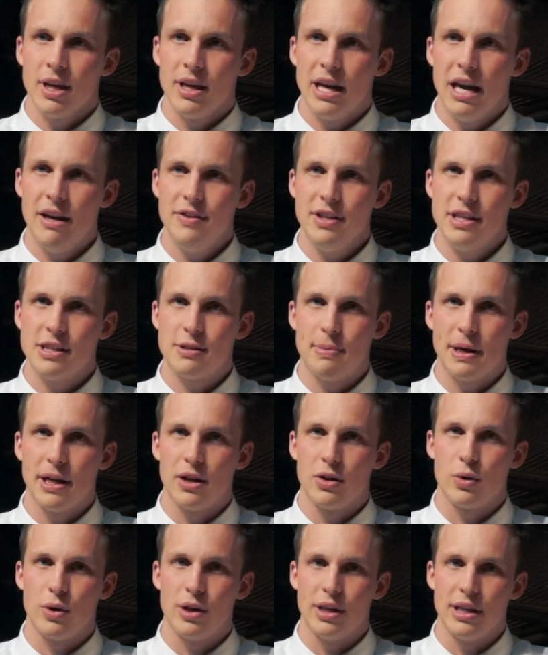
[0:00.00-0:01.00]
having a
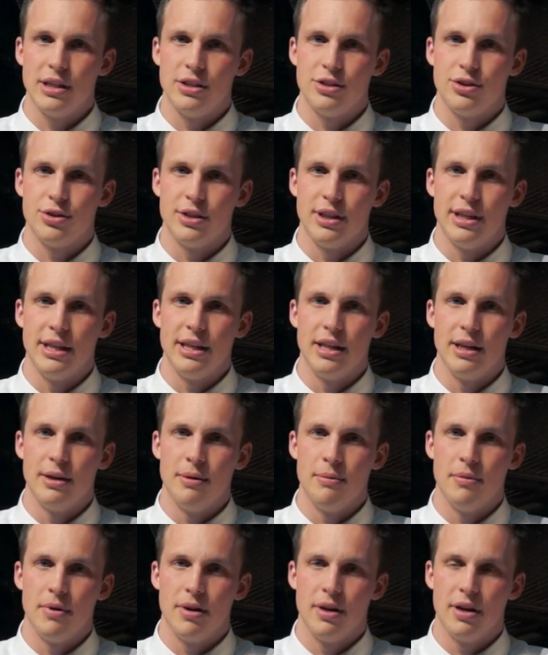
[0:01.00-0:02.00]
spinal cord injury
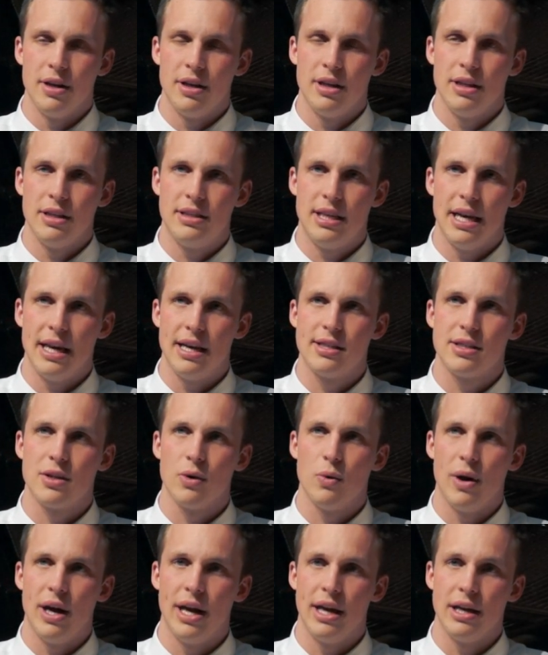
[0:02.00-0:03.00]
takes
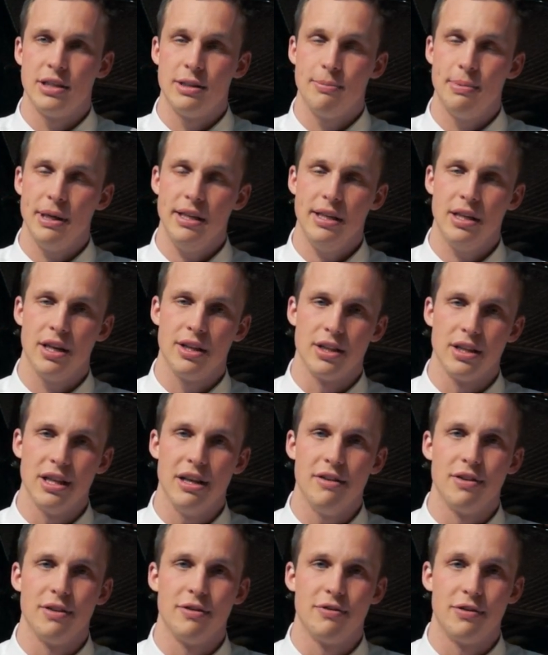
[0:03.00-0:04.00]
away, depending on the
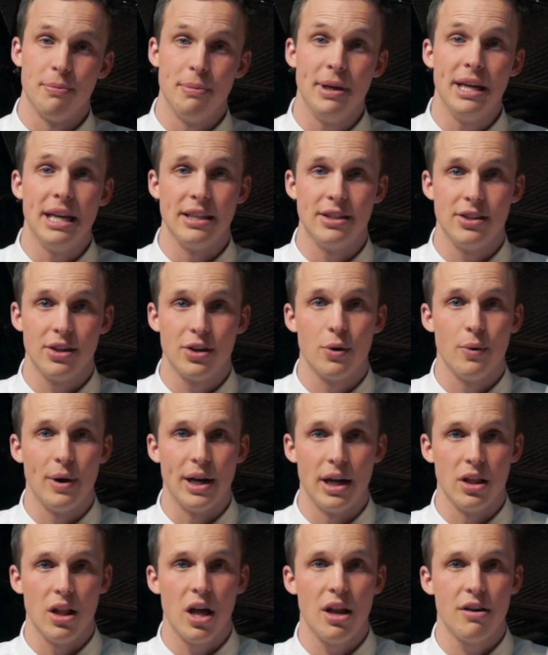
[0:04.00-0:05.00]
level, for me it took
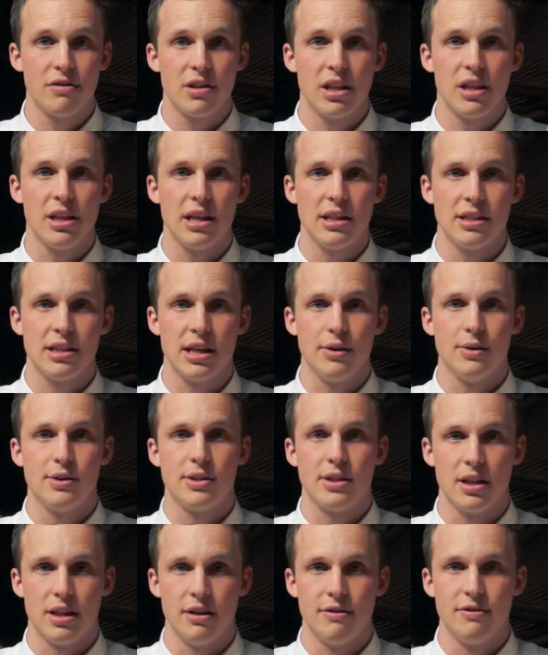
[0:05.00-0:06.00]
away a lot of the things I
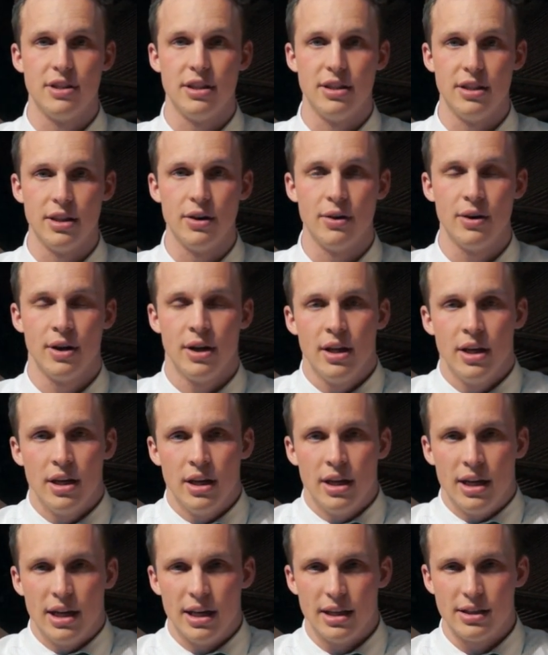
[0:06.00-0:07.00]
used to love to do.
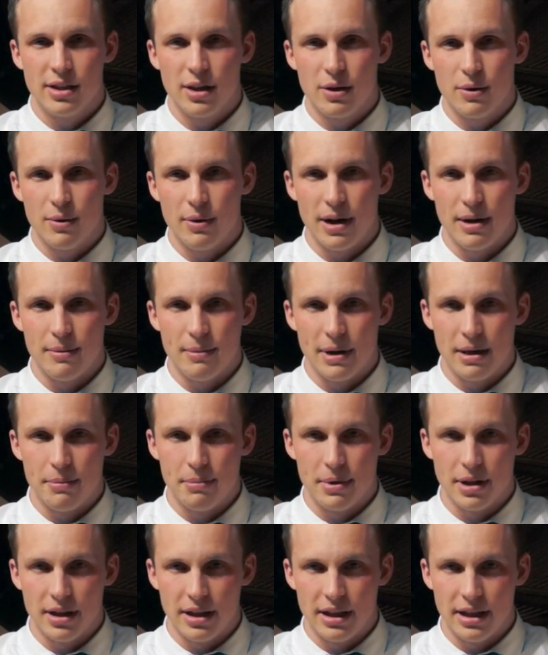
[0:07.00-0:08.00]
It took away my
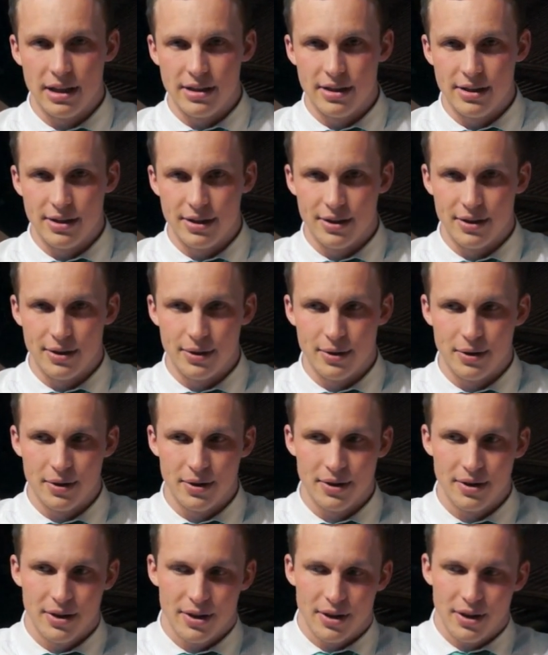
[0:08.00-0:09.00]
ability
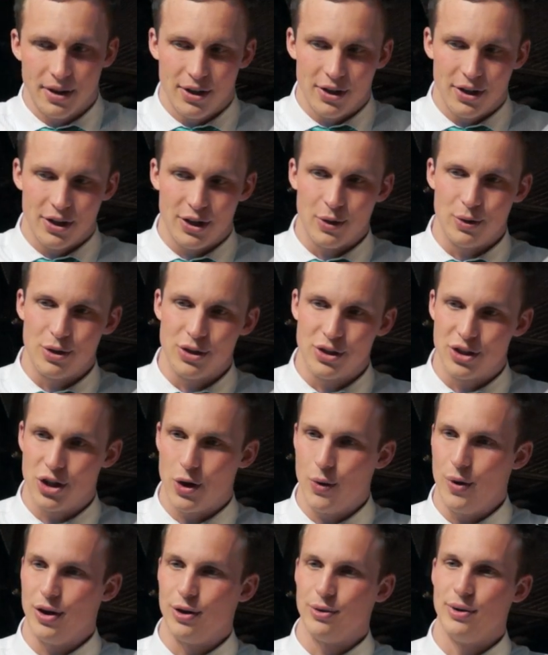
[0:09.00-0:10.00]
to, you know, just
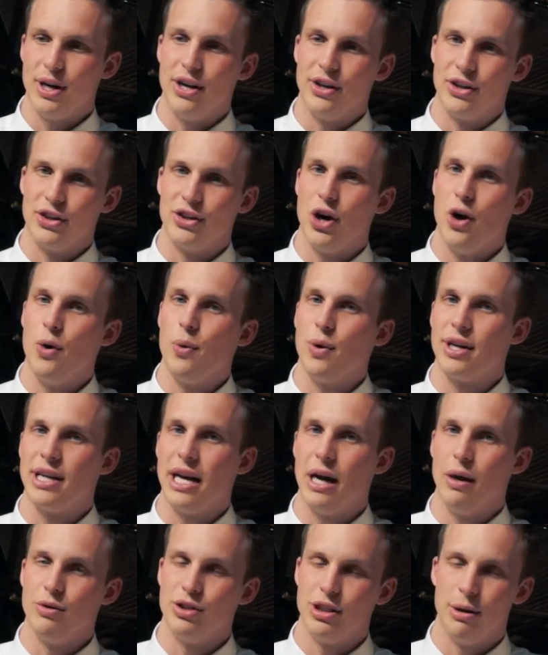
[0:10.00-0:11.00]
go on a run or go
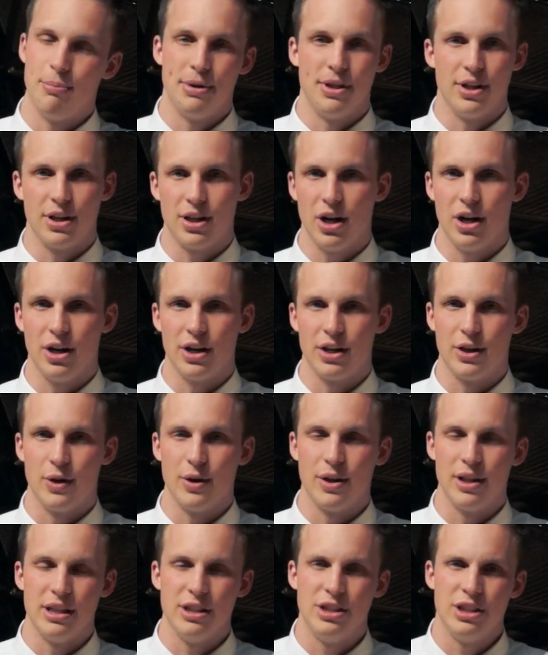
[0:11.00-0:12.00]
work out, jump in the car, go
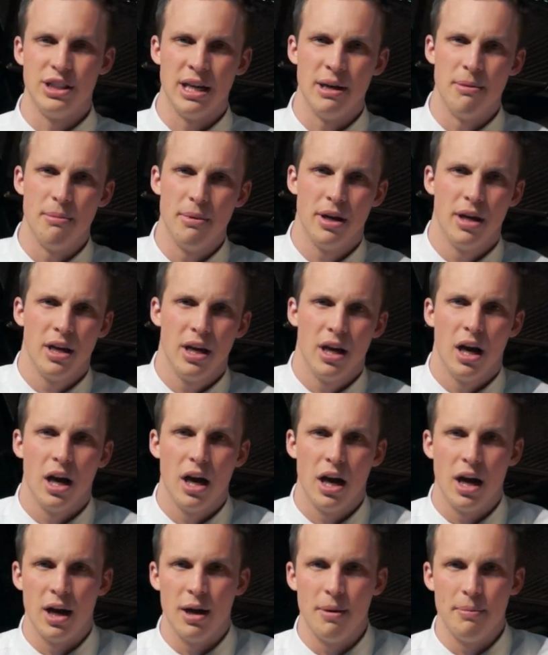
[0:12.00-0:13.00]
to the gym
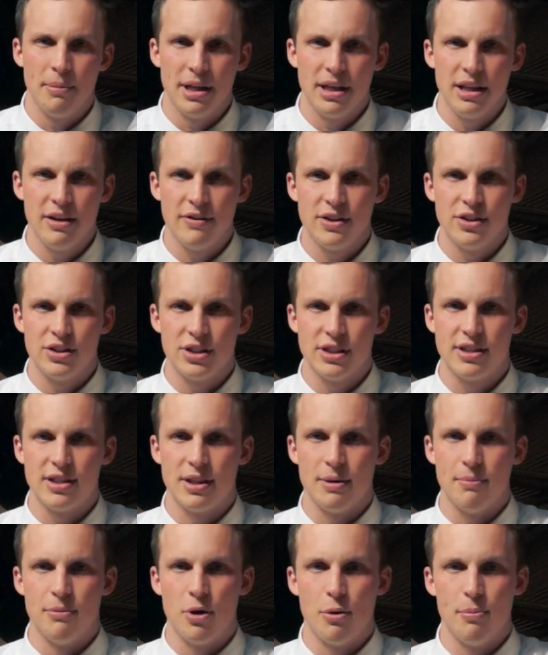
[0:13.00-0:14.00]
um, and even just
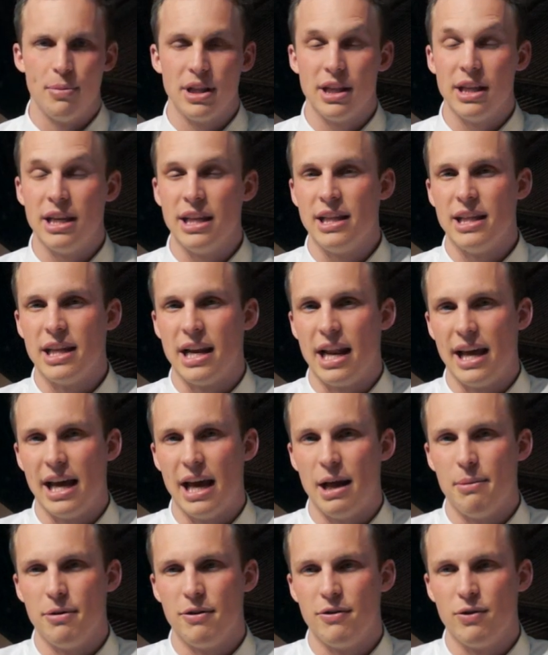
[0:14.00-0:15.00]
the mobility that I
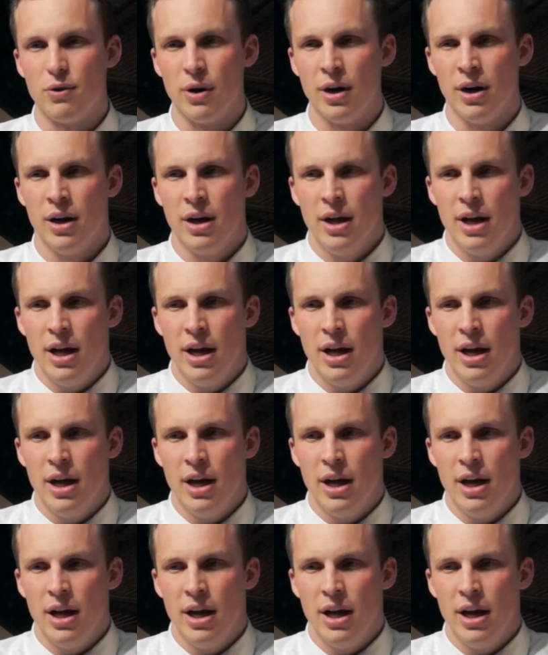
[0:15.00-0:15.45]
had before.